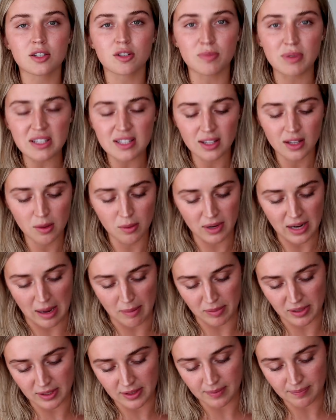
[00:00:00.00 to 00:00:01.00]
So basically what
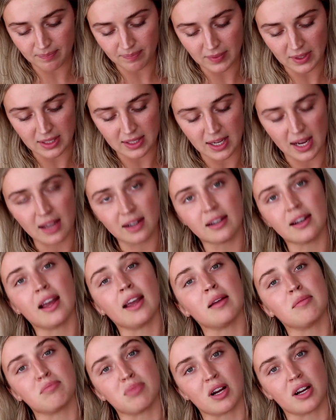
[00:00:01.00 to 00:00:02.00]
happened, Dan and
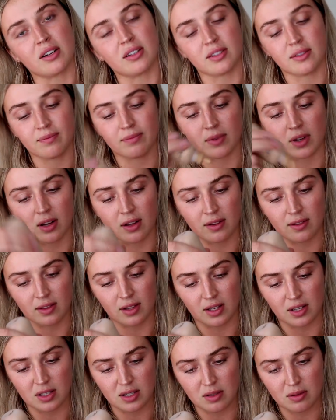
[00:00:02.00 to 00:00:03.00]
I embarked on
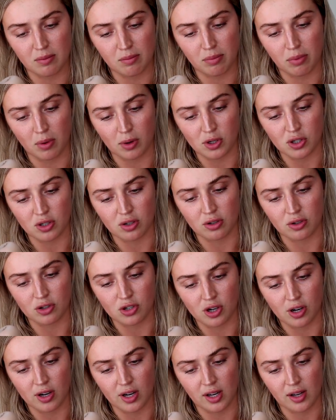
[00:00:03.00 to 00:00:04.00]
this Portugal
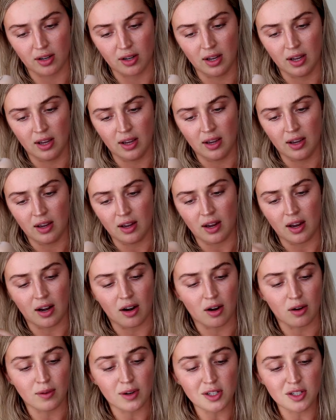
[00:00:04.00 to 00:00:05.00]
journey,
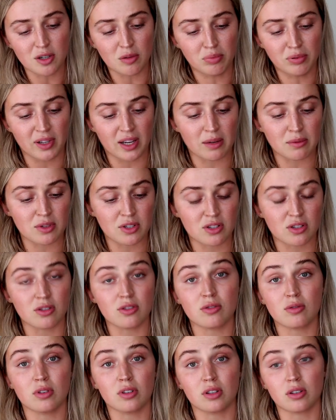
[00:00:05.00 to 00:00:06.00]
and our original plan was to
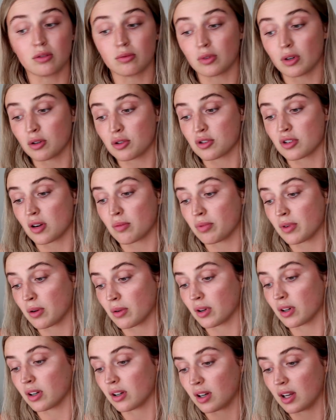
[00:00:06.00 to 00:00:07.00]
do a little road trip. We
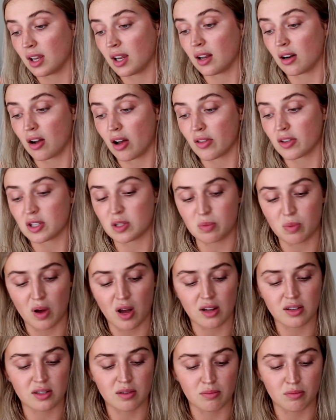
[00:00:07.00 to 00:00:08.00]
were gonna hit all the
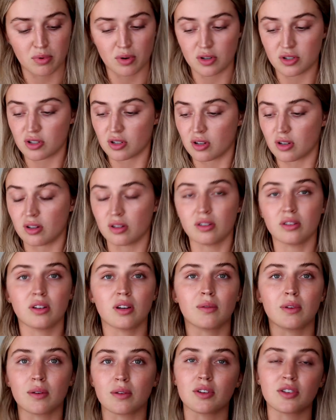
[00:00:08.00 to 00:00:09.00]
spots in Portugal,
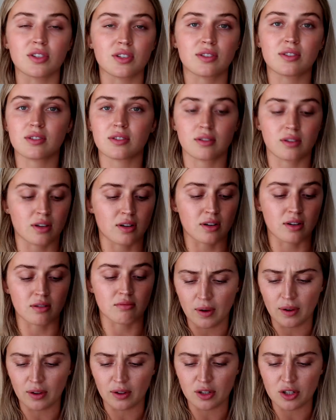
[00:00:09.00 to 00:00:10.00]
and we were
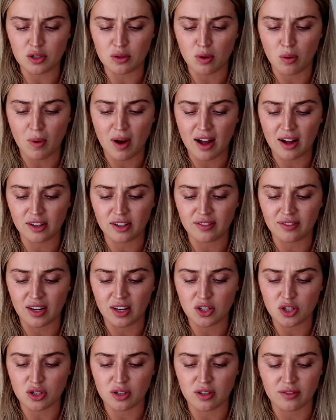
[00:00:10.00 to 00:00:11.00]
gonna do a wild
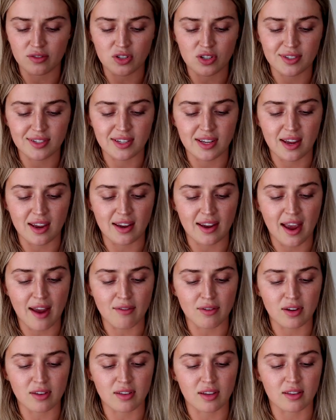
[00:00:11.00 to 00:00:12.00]
adventure of just seeing
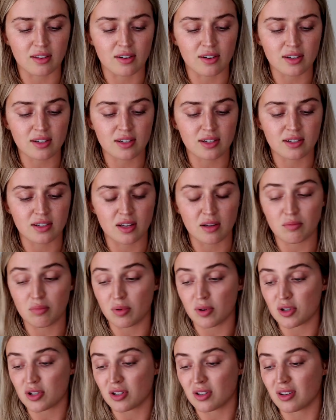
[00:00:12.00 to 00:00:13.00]
everything there is to see in
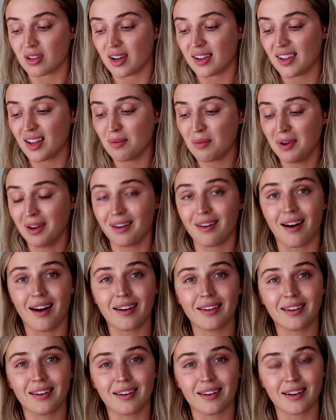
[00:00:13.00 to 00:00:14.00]
Portugal. And then we
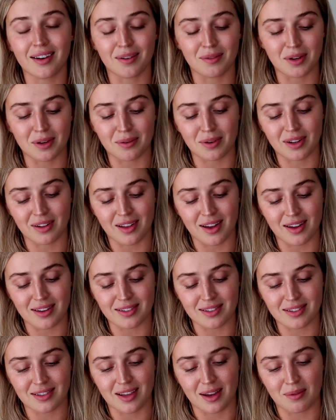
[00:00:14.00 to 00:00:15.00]
got here and we
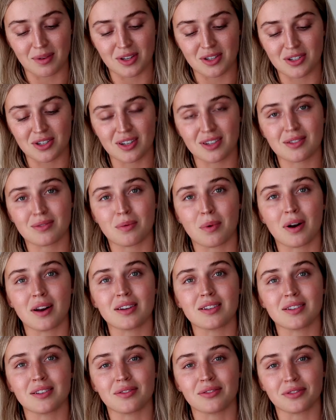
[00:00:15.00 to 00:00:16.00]
realized that we just
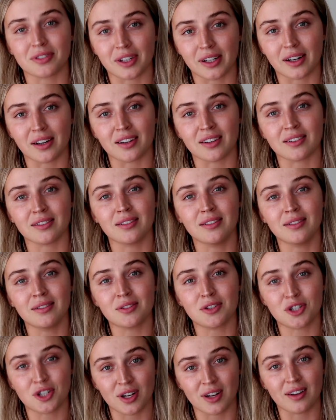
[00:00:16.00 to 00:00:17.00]
wanted to friggin'
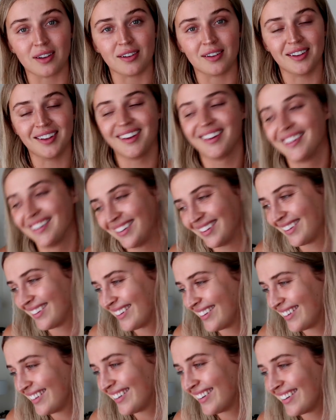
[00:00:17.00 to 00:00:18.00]
chill.
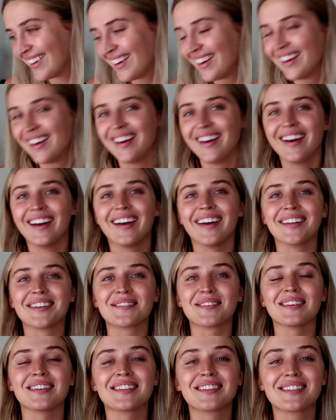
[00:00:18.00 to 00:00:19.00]
It's
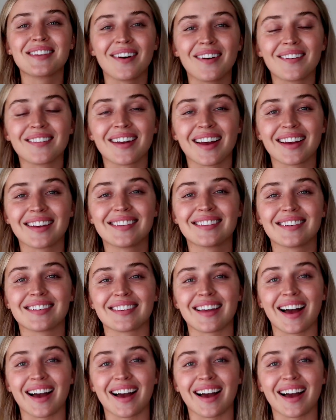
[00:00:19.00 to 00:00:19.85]
been so nice just